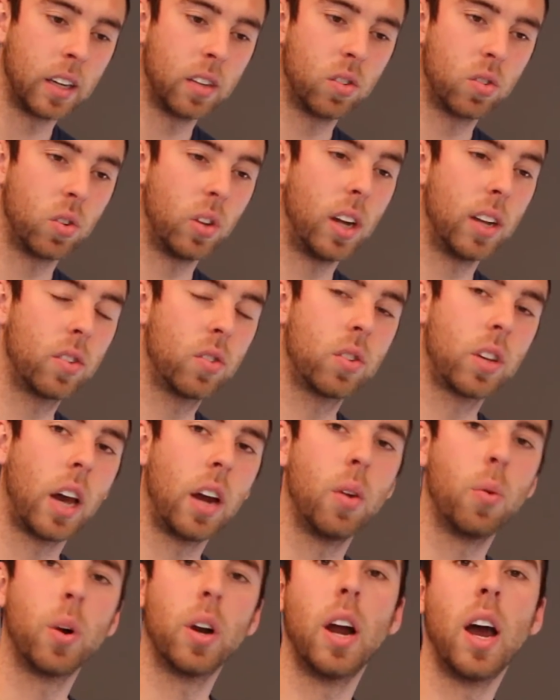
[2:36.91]
and so that's
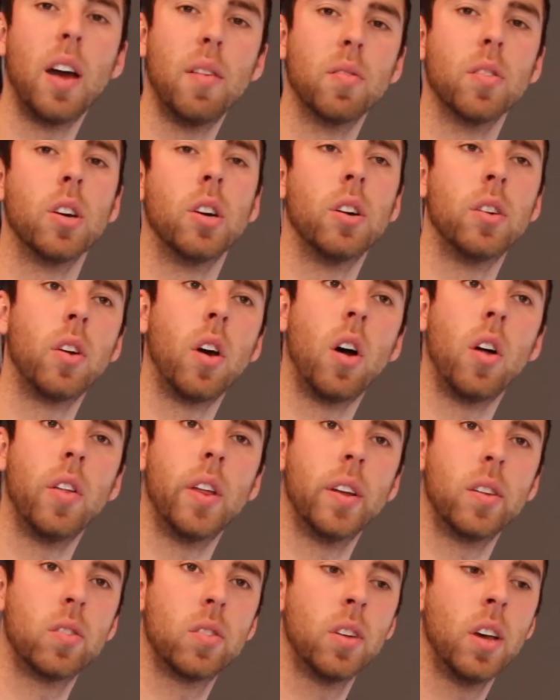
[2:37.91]
kind of where I've learned all
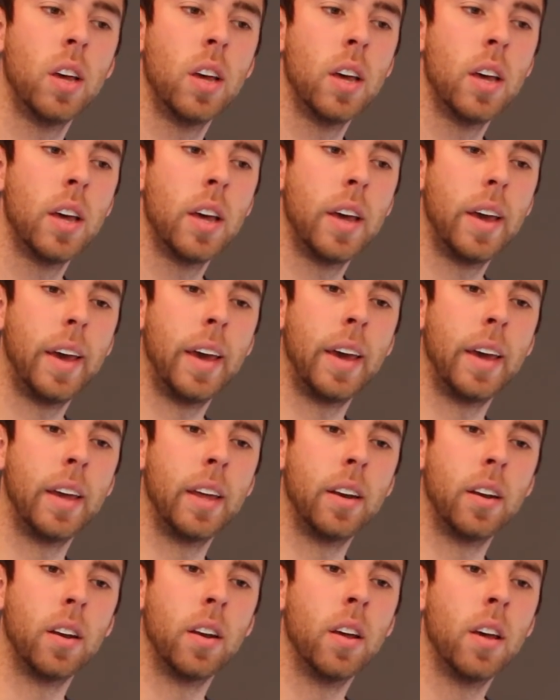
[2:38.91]
this
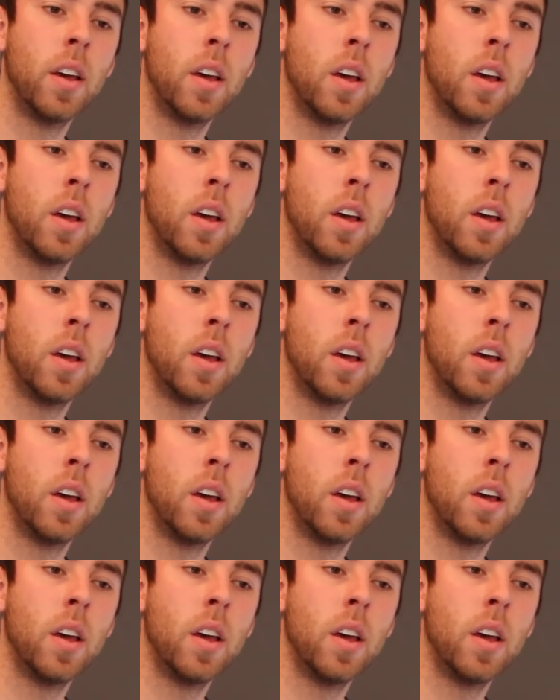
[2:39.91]
and